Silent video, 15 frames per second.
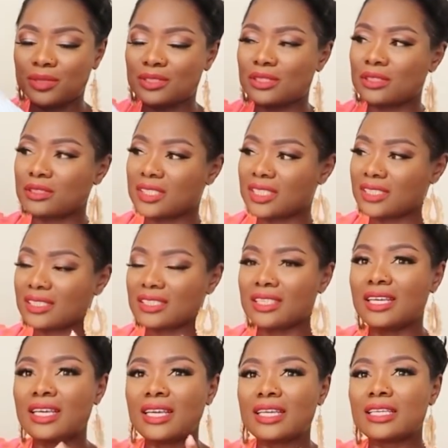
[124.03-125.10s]
to just
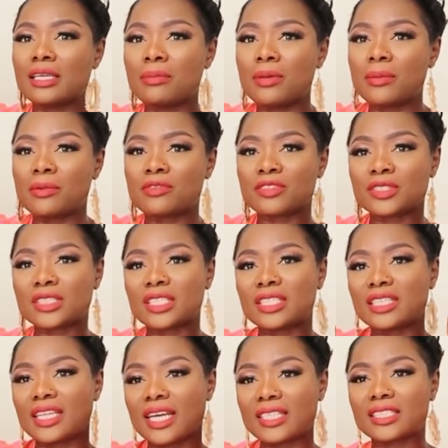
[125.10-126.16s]
keep people from
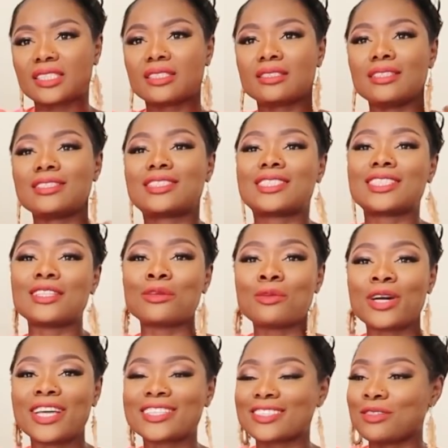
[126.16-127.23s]
seeing that
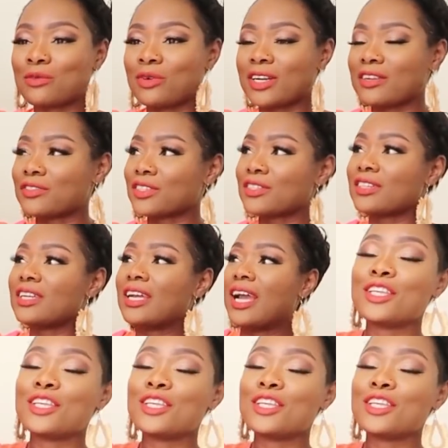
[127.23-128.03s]
silhouette or whatever.